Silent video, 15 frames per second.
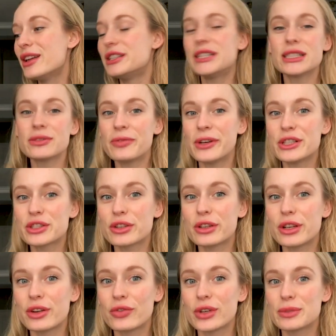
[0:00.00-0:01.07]
just finished
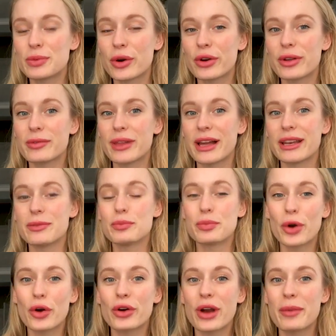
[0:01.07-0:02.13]
learning your first
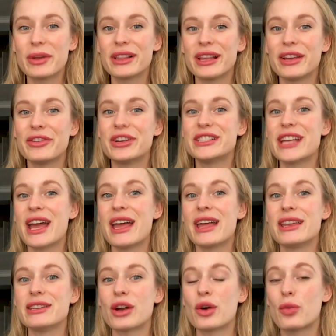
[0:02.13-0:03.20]
programming language
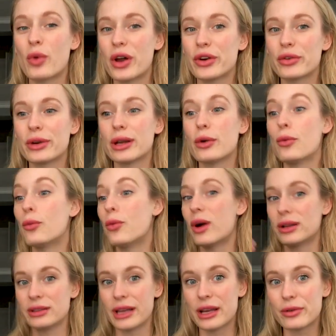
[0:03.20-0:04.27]
and are wondering
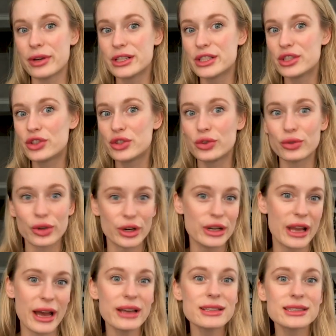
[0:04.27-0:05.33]
what language to
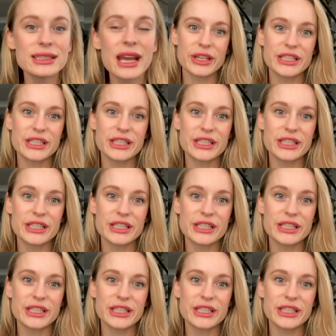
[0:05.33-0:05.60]
learn next,